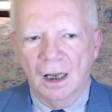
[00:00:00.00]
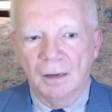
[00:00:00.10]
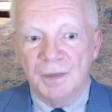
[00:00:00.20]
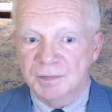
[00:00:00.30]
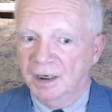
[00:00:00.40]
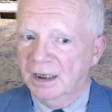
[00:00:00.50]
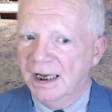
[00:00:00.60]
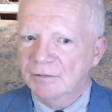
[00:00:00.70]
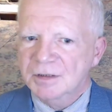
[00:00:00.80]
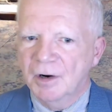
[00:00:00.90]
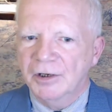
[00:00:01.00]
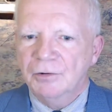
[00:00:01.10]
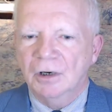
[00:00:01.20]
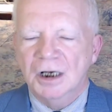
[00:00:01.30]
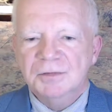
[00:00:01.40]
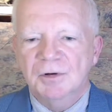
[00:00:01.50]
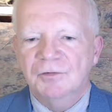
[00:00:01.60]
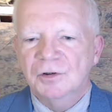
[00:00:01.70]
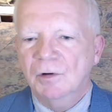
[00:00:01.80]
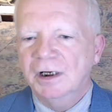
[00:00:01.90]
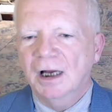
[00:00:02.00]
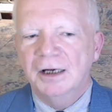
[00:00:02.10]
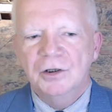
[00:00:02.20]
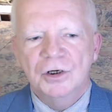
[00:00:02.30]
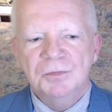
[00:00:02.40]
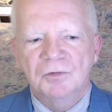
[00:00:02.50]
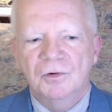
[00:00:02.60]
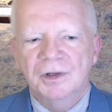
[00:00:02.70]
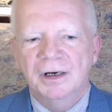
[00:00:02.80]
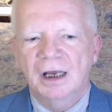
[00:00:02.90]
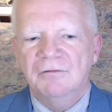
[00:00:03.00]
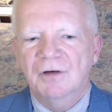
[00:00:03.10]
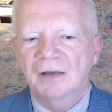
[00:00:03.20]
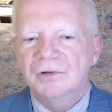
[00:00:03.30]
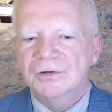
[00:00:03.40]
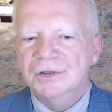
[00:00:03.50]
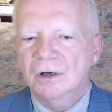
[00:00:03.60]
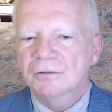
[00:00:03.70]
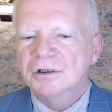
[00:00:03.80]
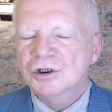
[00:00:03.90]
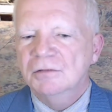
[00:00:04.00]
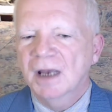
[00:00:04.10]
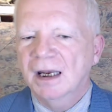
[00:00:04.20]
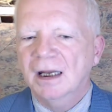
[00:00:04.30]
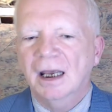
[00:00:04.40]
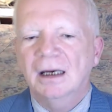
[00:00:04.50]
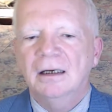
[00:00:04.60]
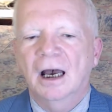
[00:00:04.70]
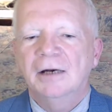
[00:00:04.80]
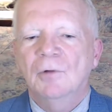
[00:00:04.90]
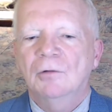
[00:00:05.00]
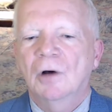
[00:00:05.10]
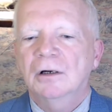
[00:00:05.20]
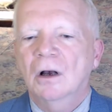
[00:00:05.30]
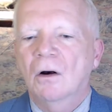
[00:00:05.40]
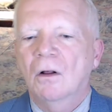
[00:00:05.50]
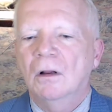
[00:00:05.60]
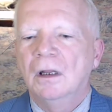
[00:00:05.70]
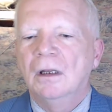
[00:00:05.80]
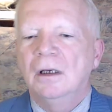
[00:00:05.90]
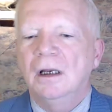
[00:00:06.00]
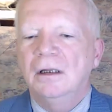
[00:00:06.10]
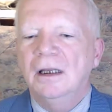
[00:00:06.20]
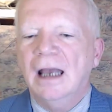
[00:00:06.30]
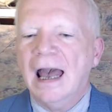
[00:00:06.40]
Ms. McLean was married to her husband for 29 years before the night 5 years ago that she made a 911 call. In the